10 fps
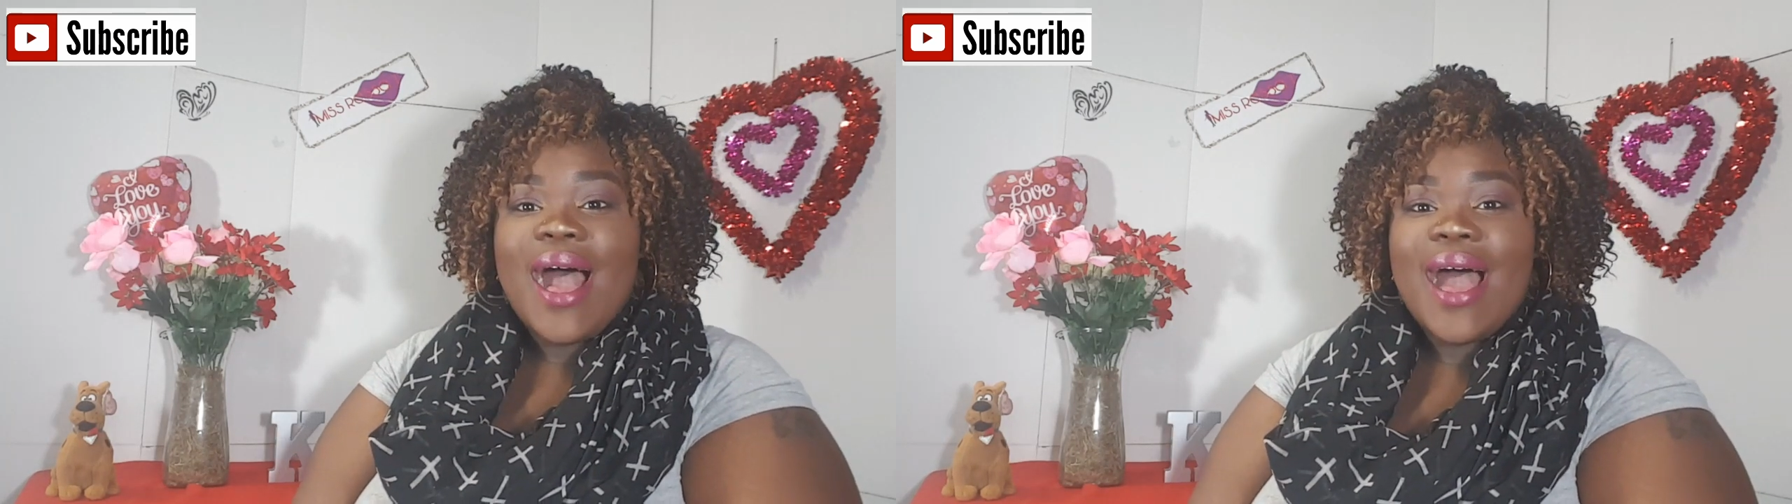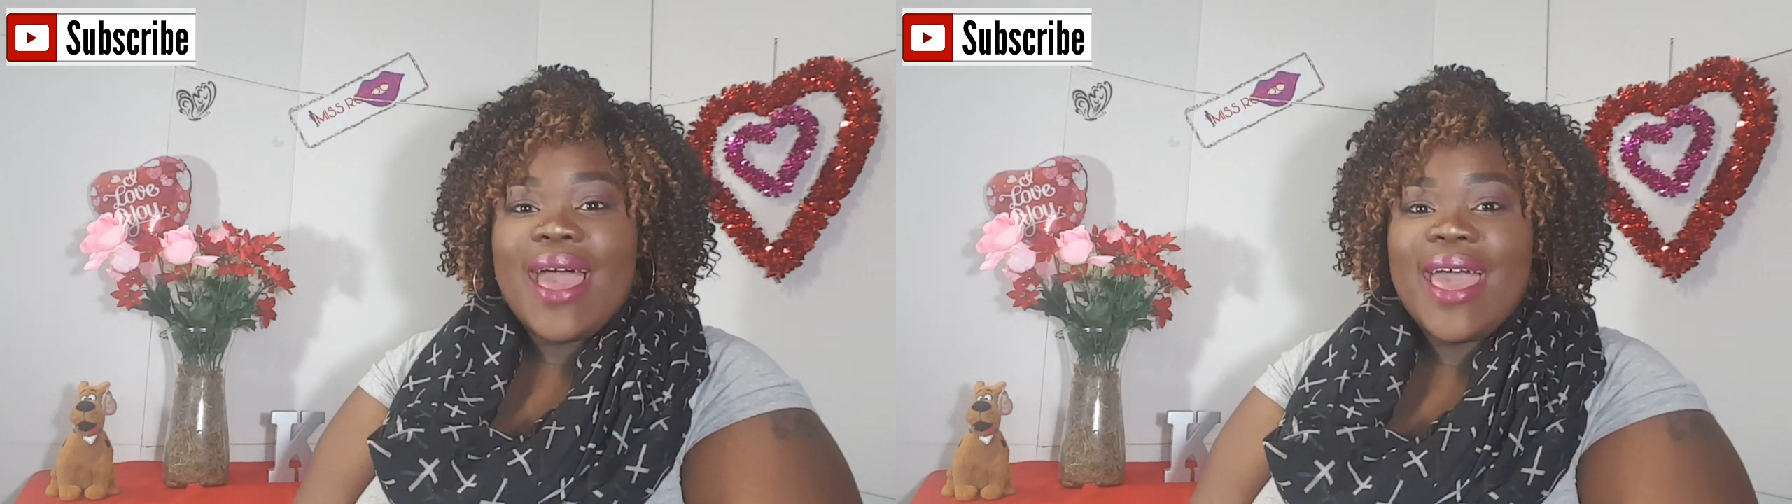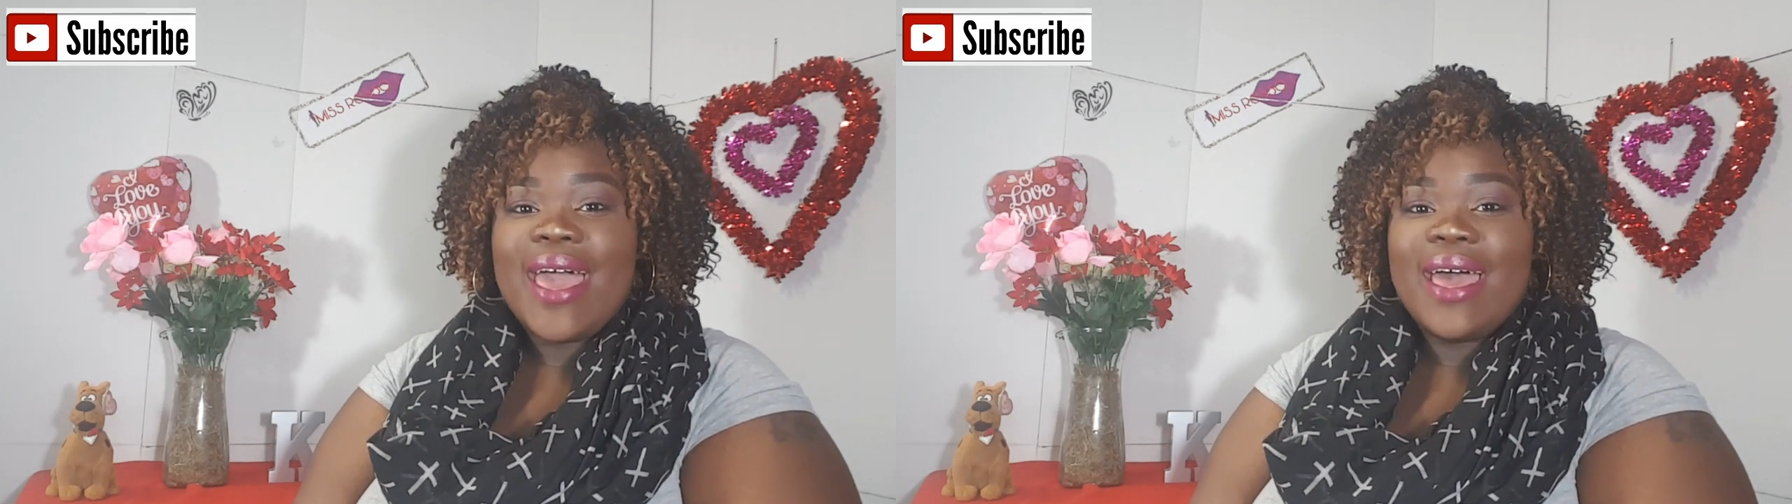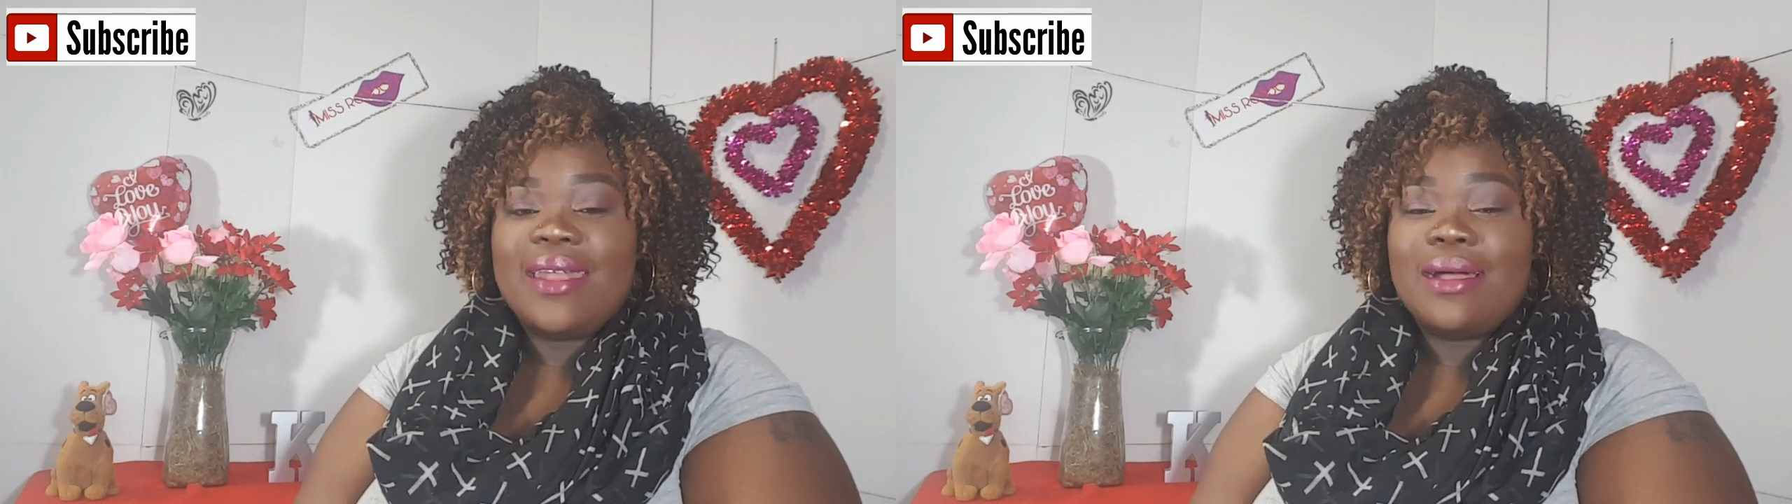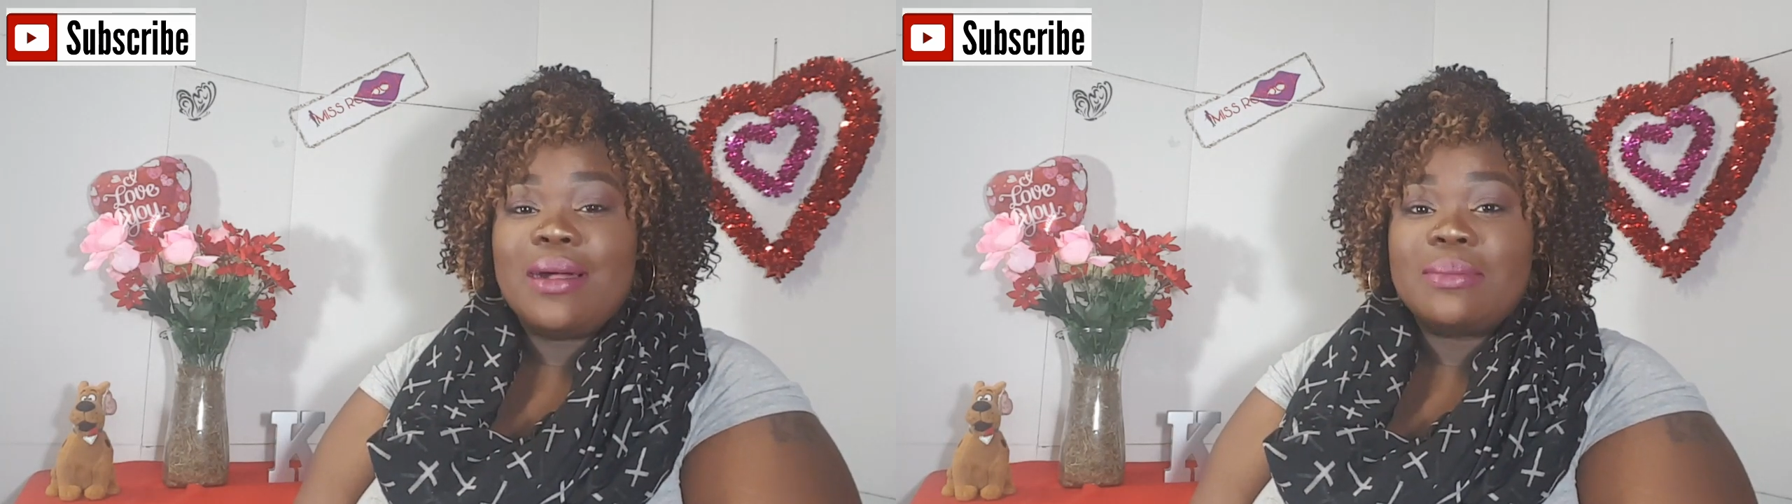I
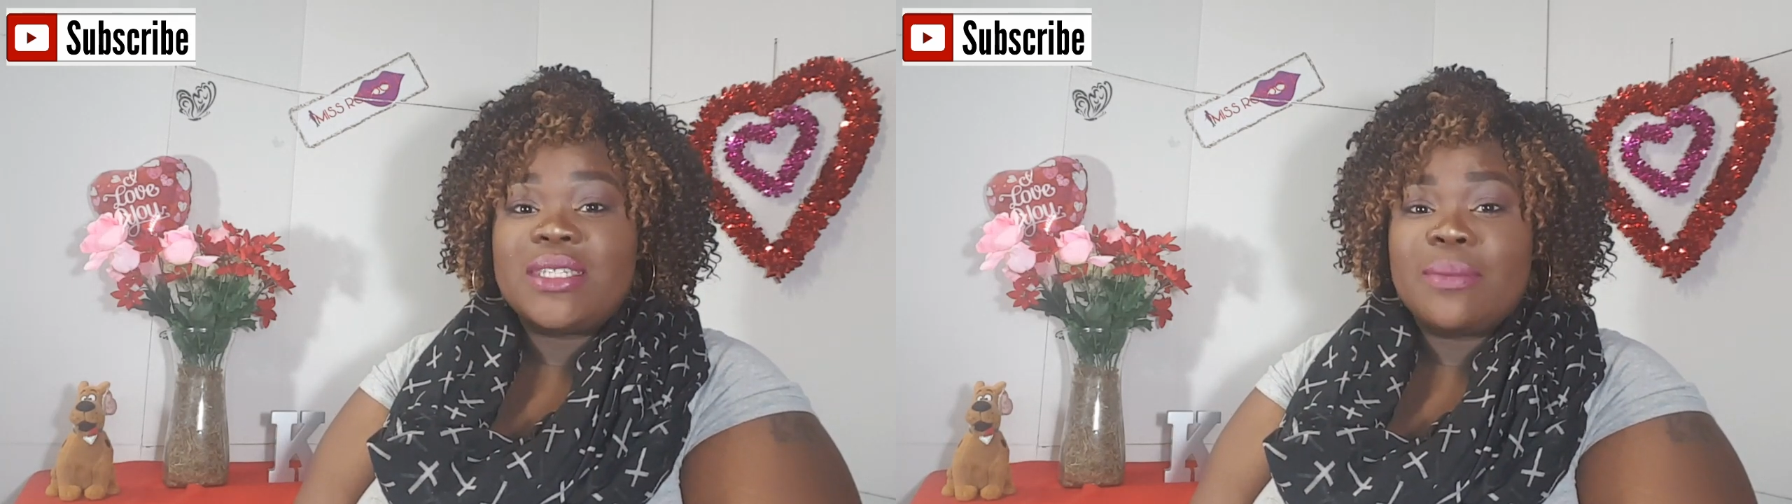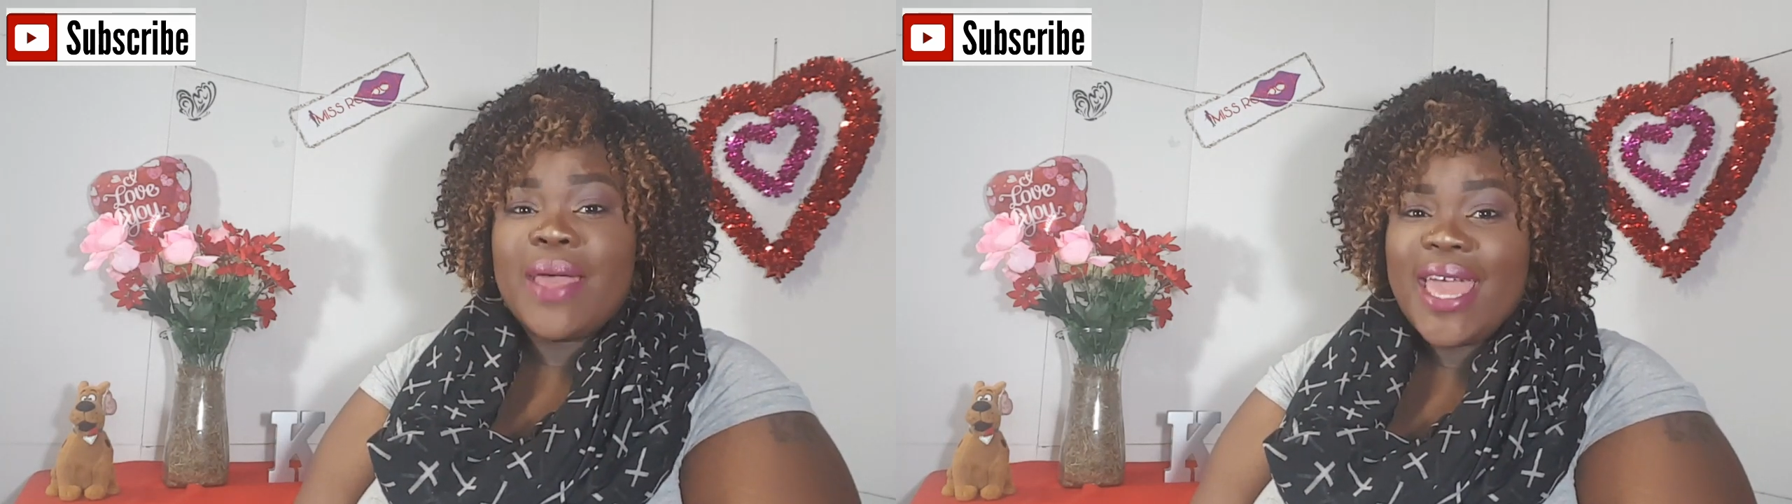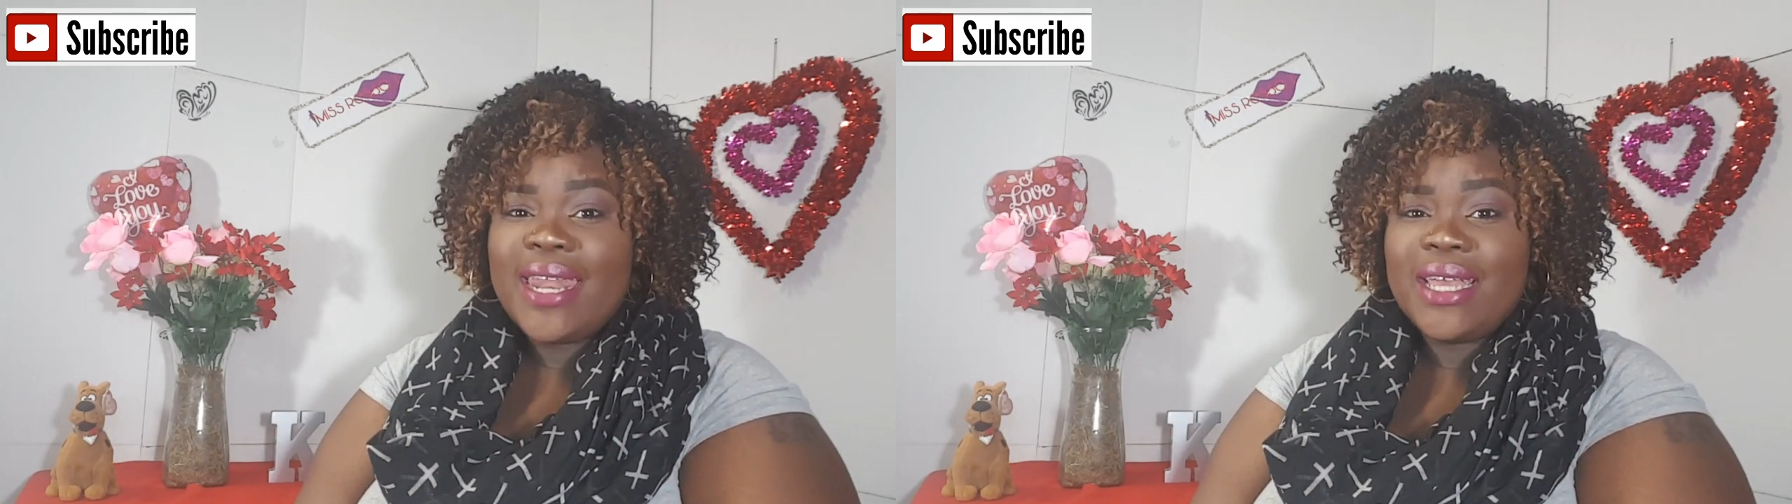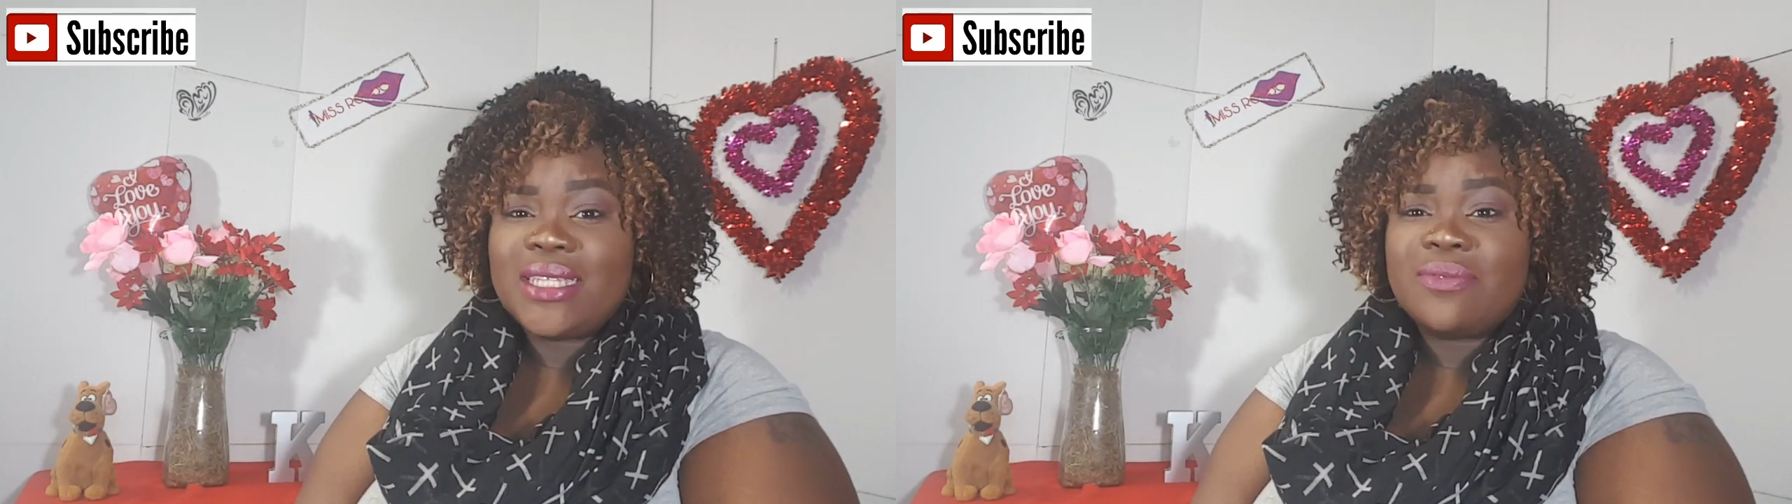had some headaches,